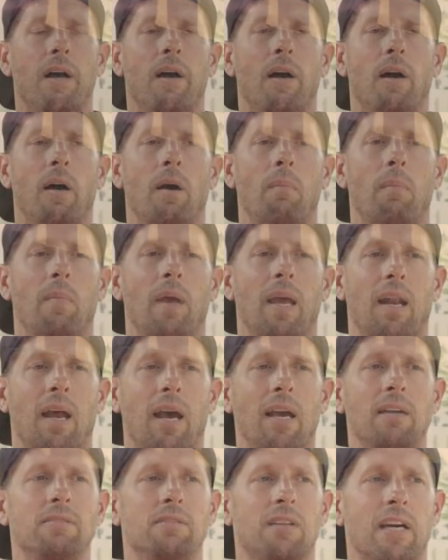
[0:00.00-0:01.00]
And
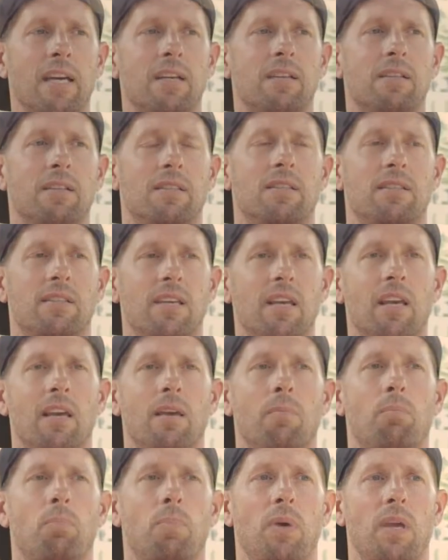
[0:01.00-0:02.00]
I like to
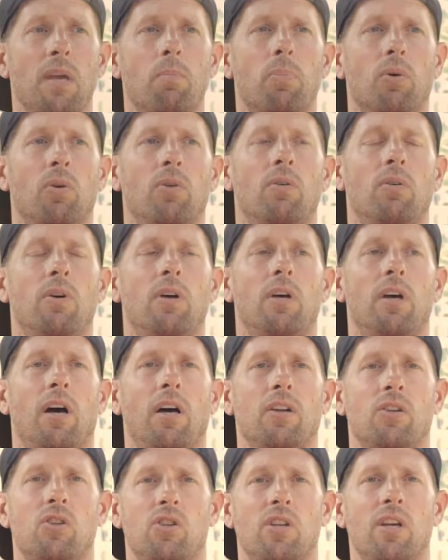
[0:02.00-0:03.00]
see people
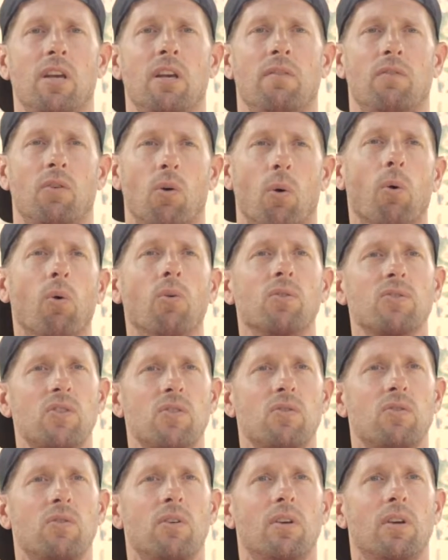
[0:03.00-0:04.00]
achieve goals.
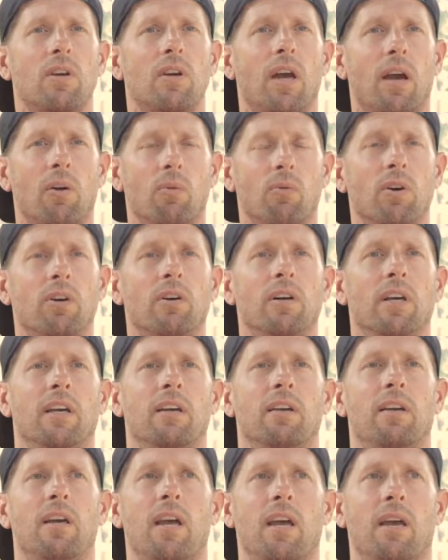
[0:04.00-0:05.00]

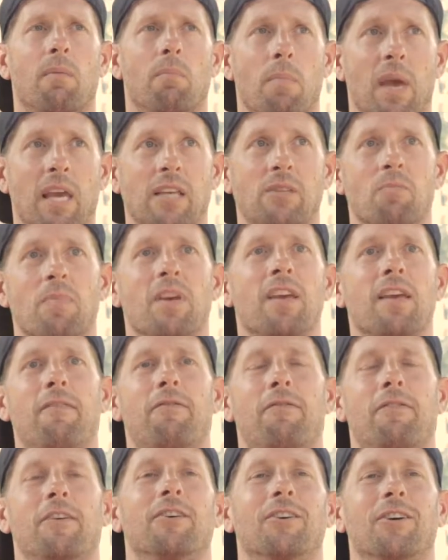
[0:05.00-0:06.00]
It makes me
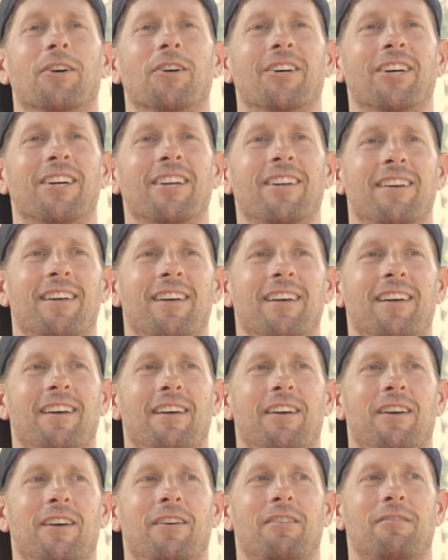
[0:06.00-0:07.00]
feel good
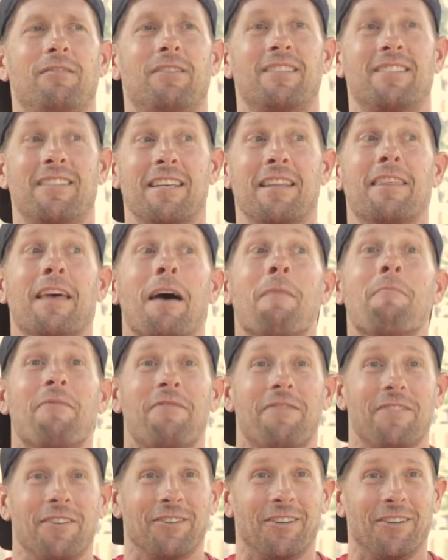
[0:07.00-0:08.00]
to see them
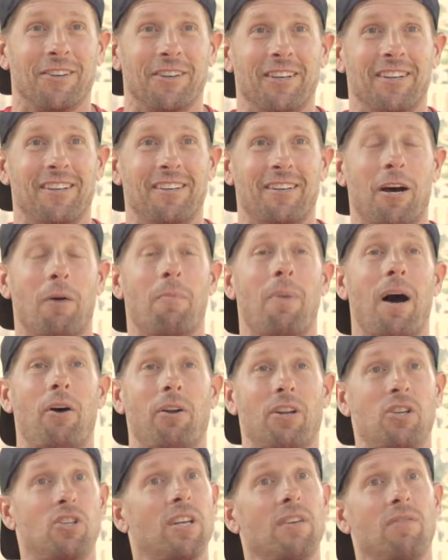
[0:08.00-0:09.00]
feel good
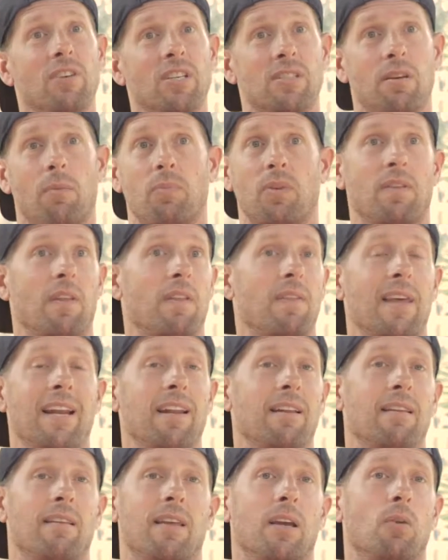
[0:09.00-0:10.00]
about achieving something that they
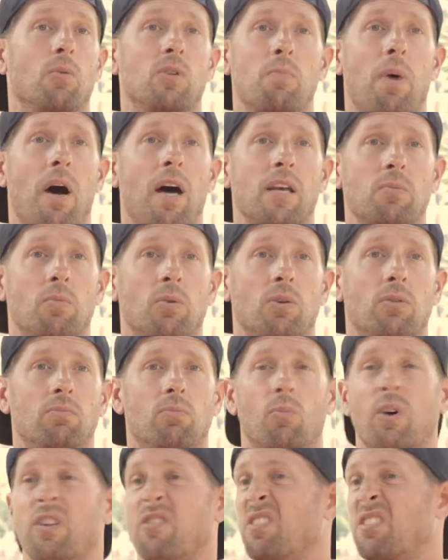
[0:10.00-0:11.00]
didn't think was possible,
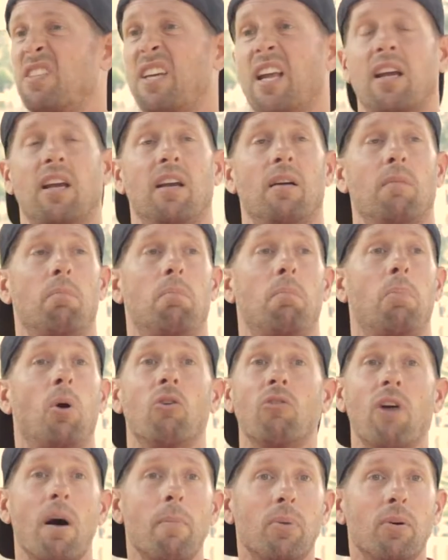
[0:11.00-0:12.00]
whether it's getting a
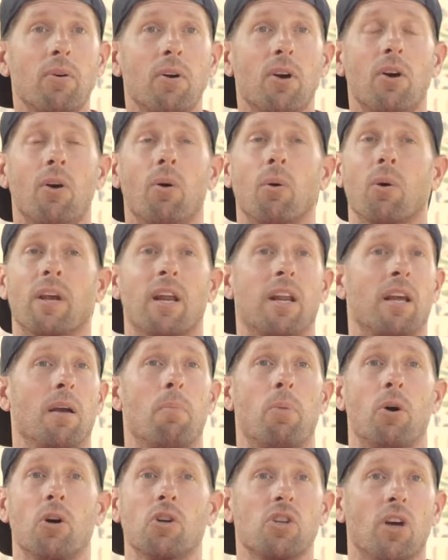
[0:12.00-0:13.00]
pull-up or getting a
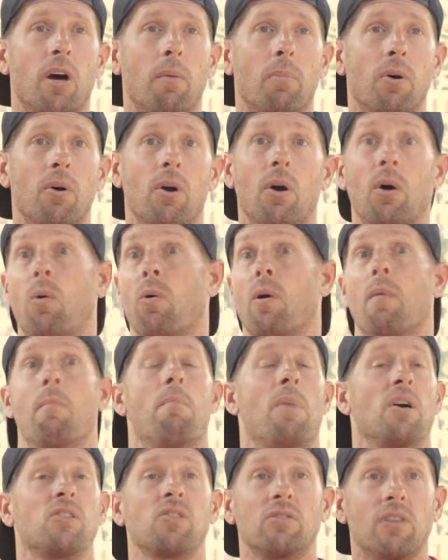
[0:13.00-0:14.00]
push-up or a
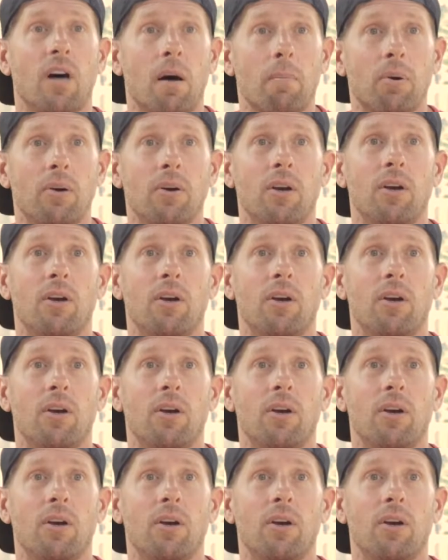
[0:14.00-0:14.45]
muscle-up